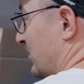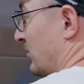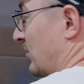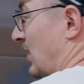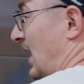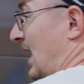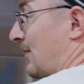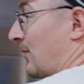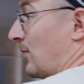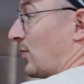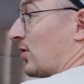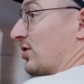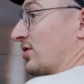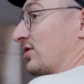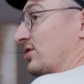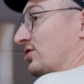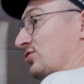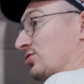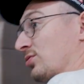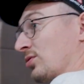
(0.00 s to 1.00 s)
to have more
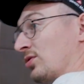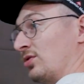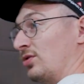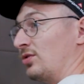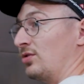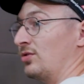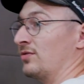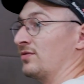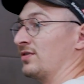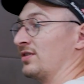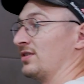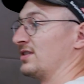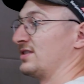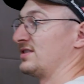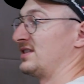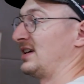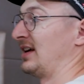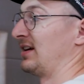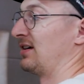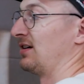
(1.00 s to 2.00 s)
control over the
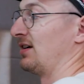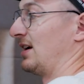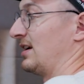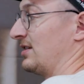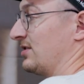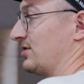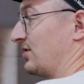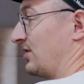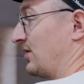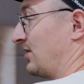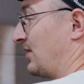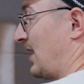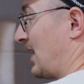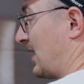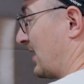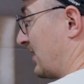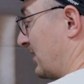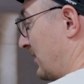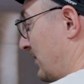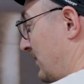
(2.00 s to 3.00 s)
sander head. So you're
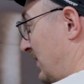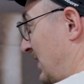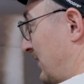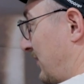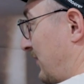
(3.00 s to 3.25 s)
not going to be